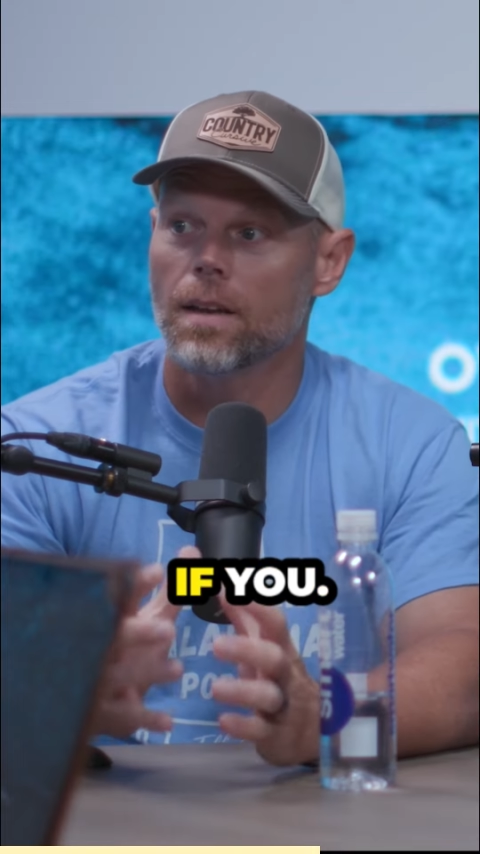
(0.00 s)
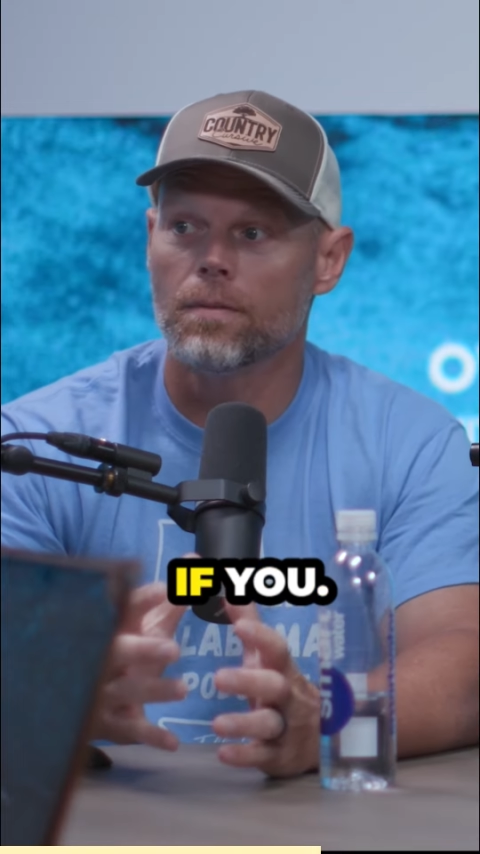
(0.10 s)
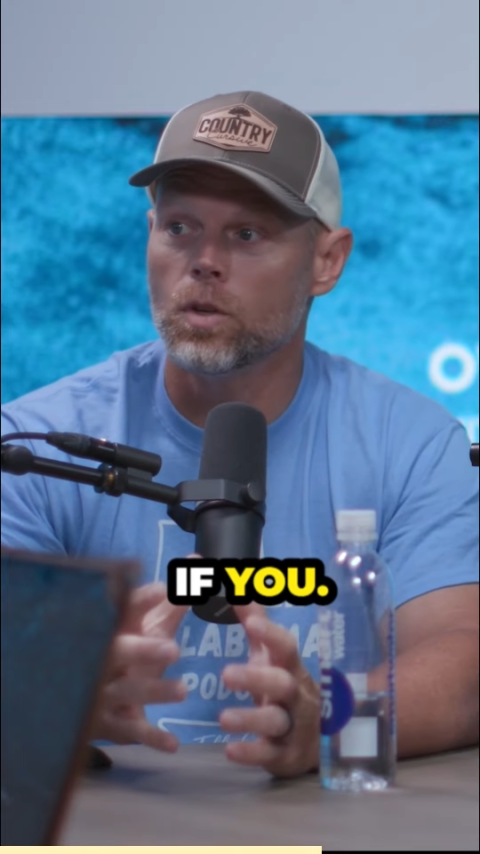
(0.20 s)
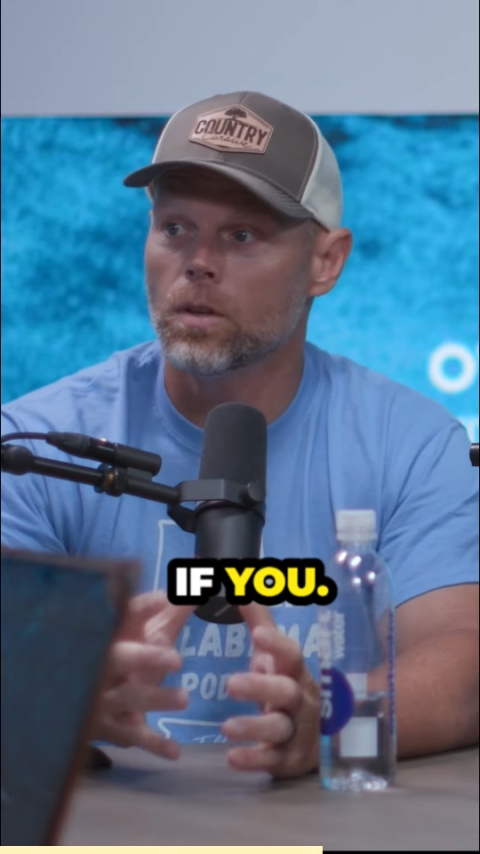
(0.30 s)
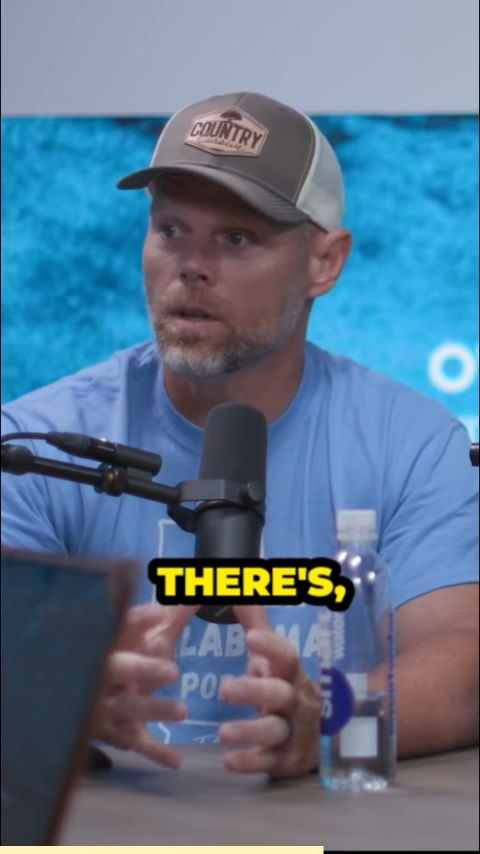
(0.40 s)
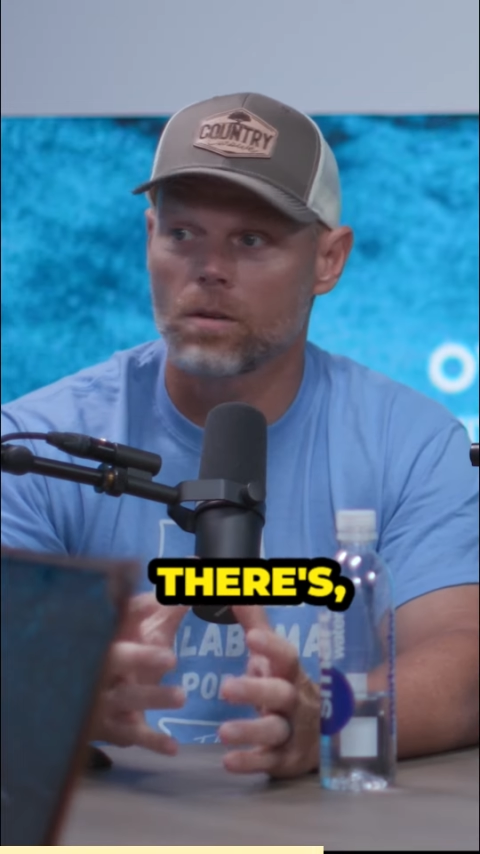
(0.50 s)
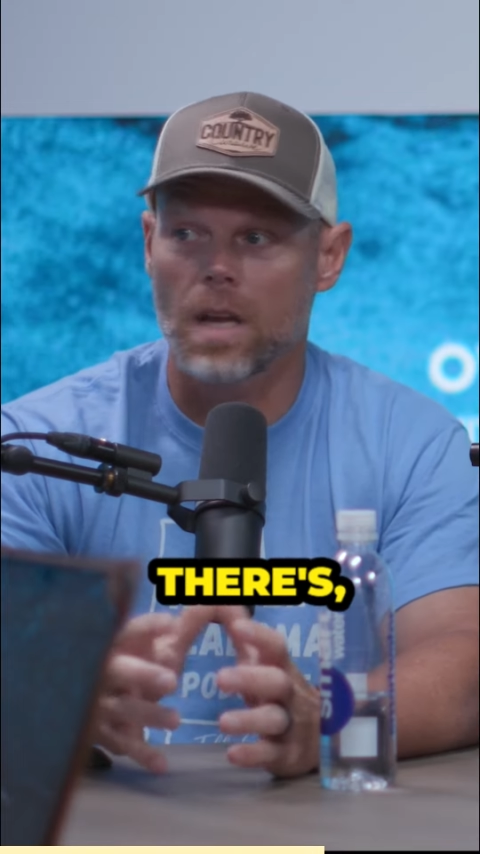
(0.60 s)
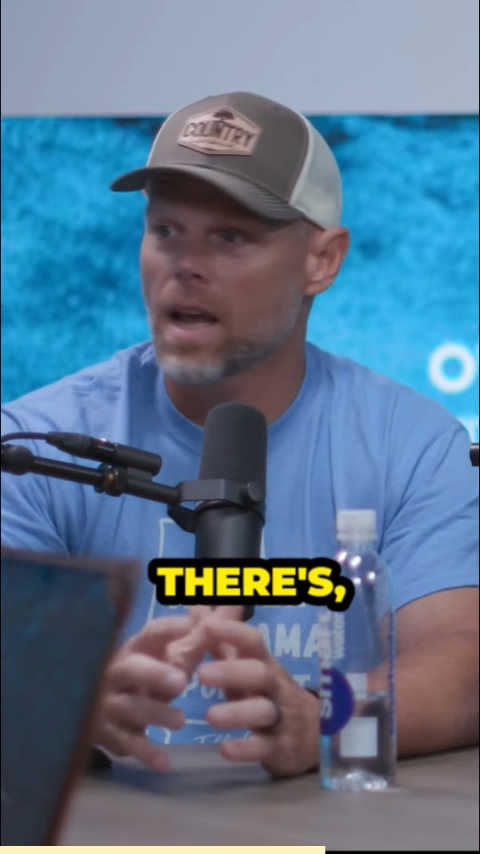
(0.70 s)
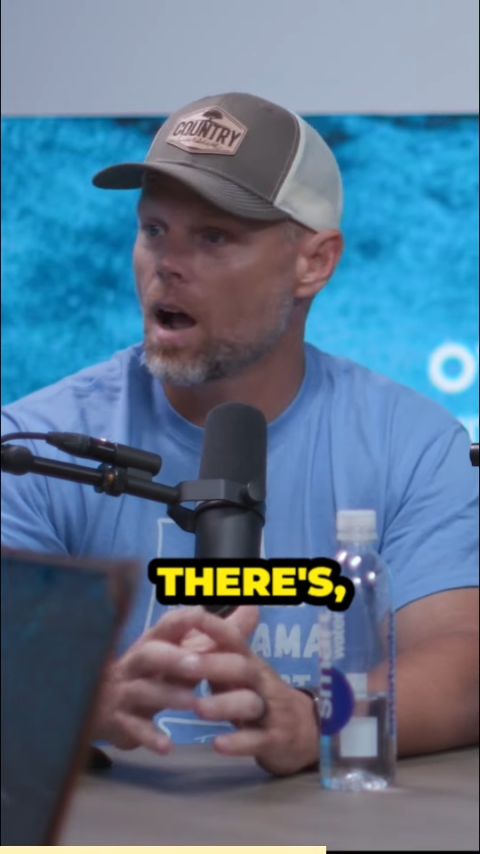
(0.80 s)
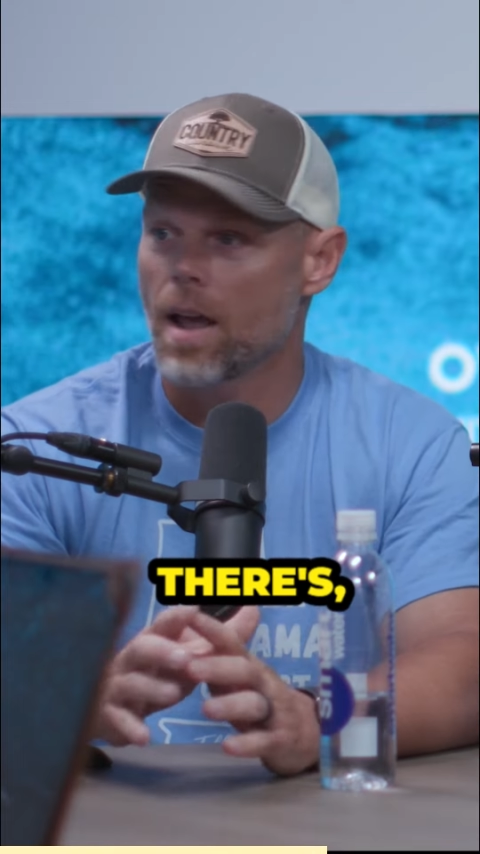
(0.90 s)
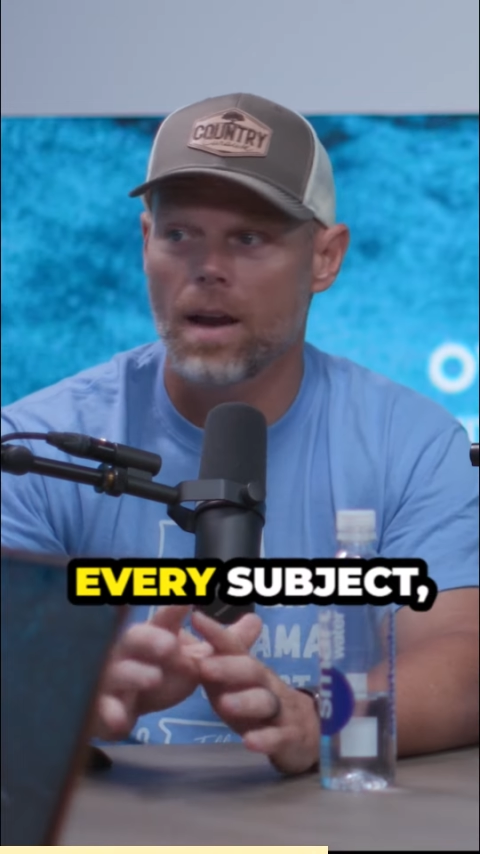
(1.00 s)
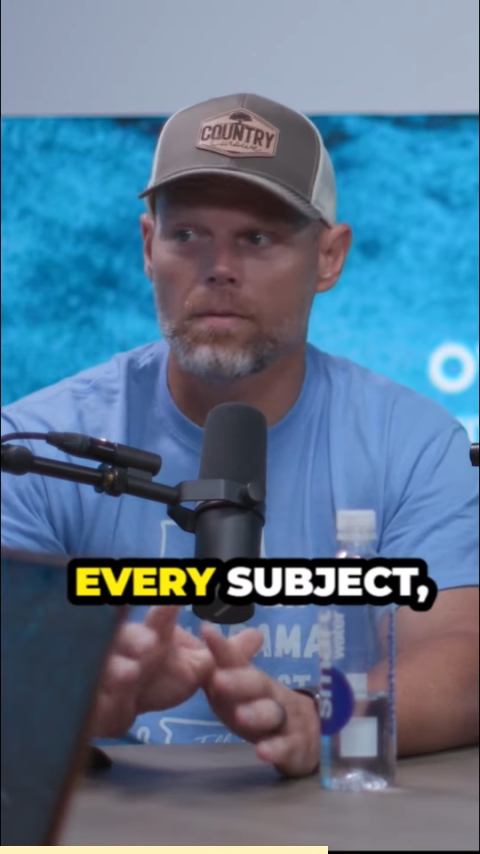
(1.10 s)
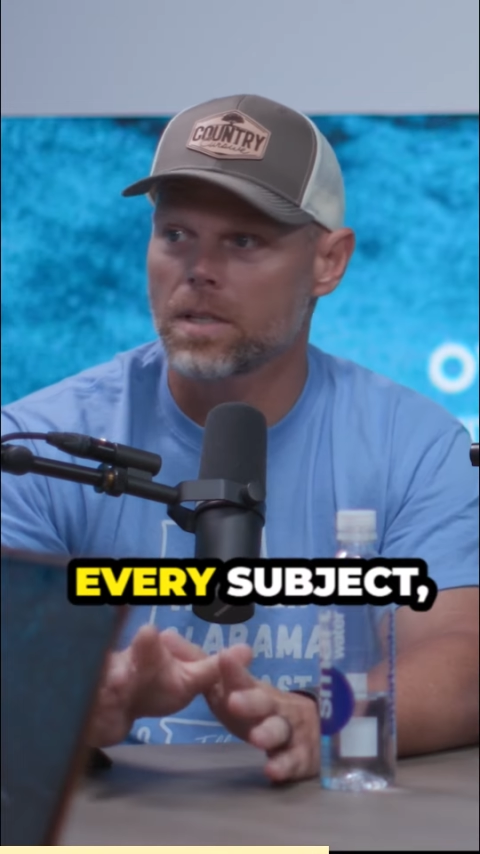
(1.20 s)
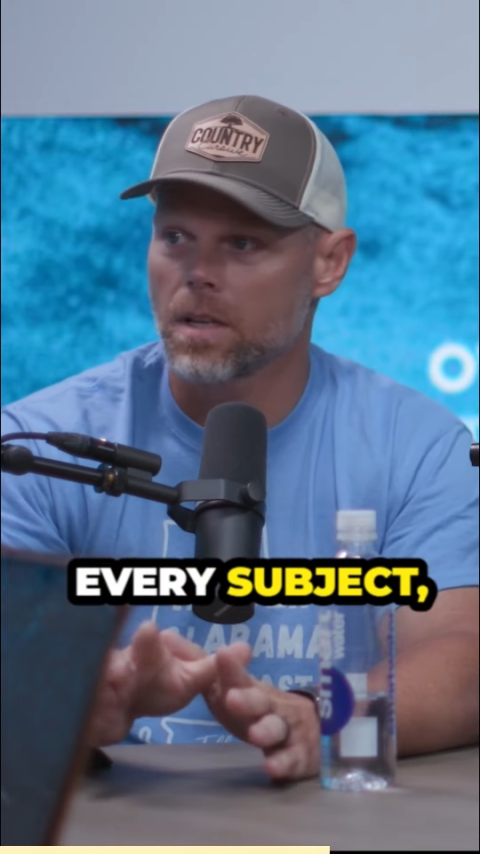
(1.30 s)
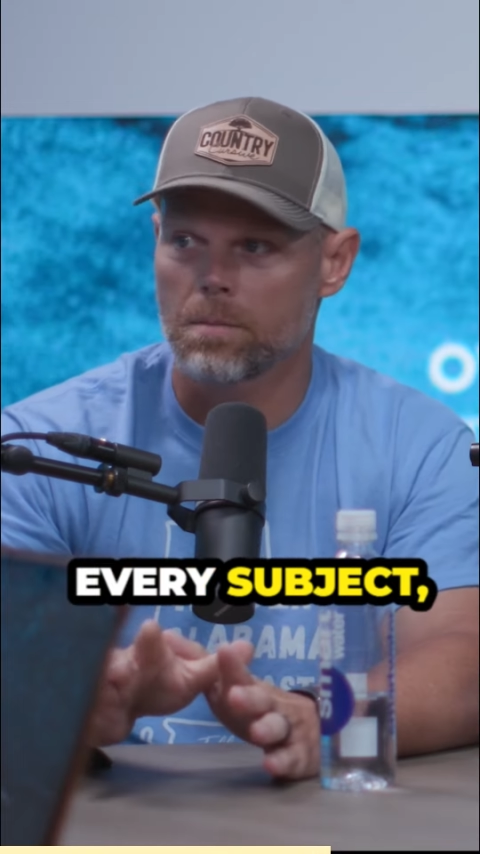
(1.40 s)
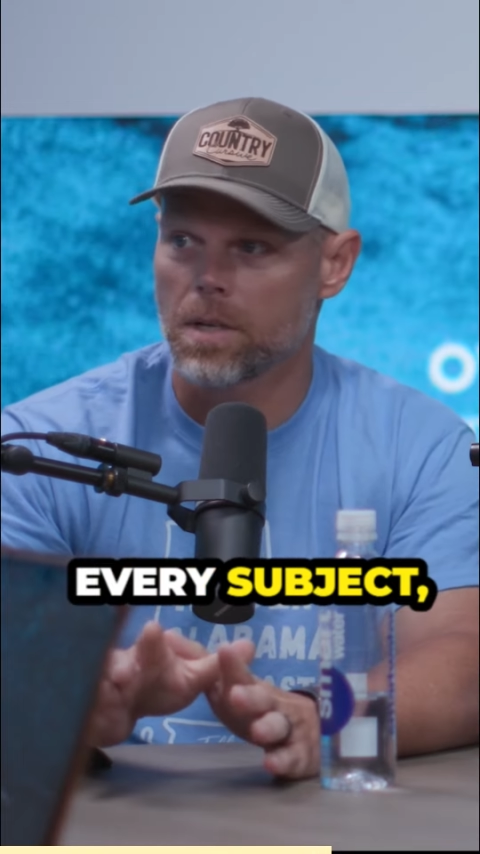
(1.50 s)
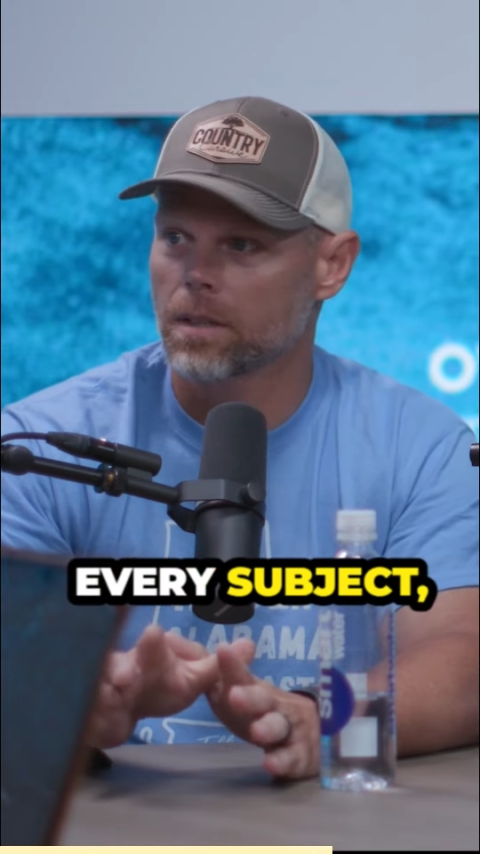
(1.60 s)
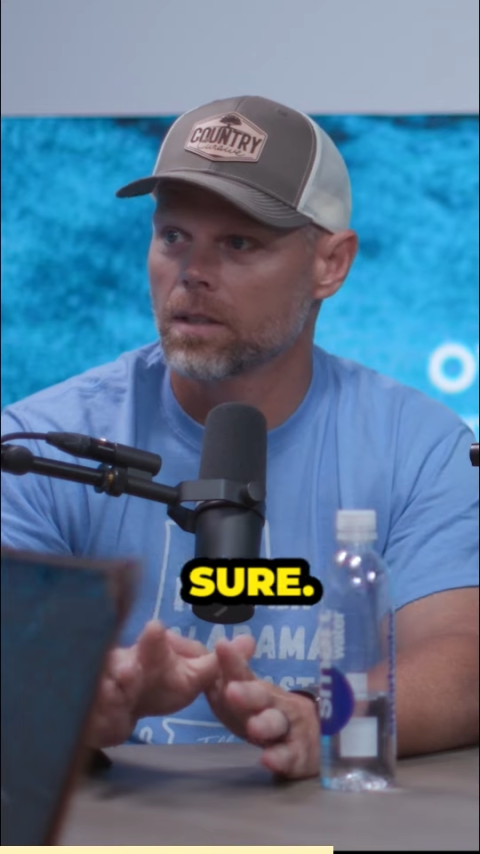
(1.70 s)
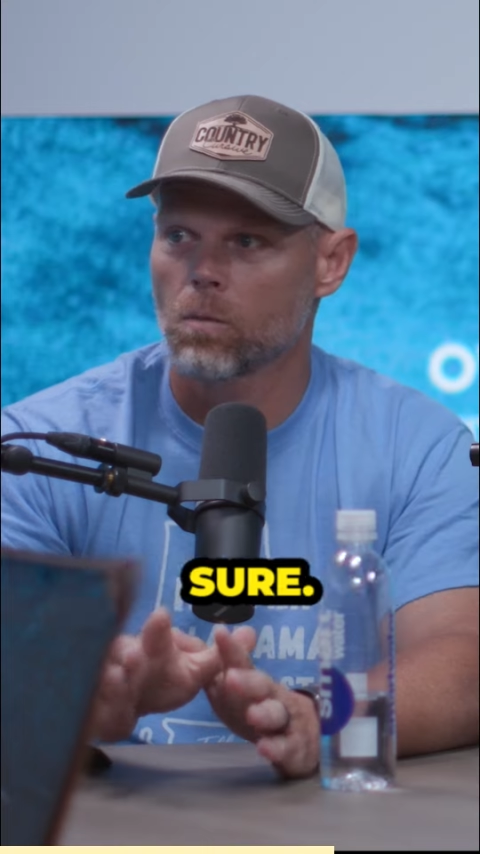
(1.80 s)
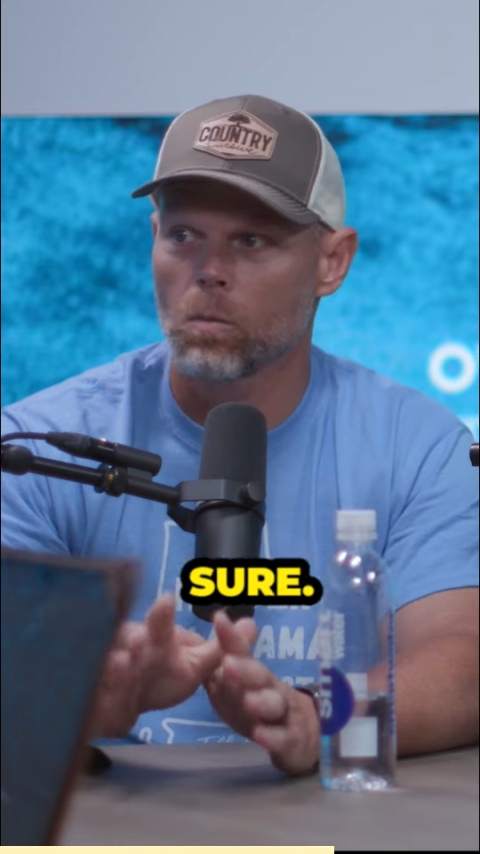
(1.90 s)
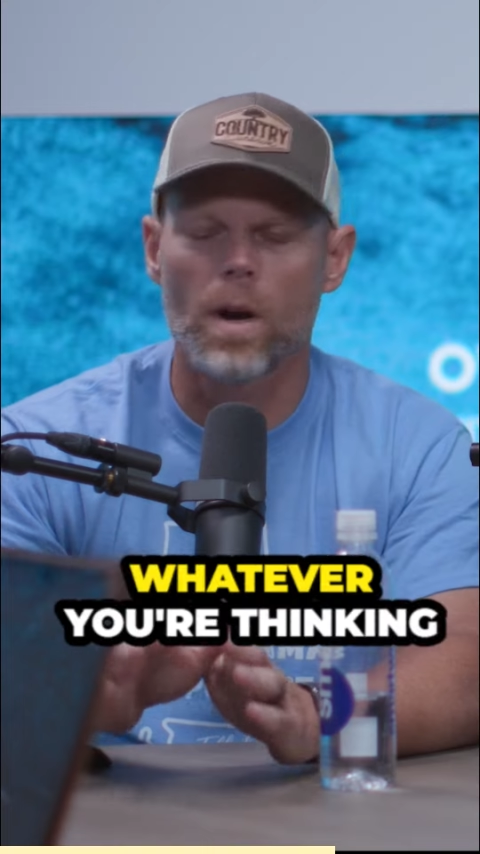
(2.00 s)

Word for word: If you there's uh, every subject, sure.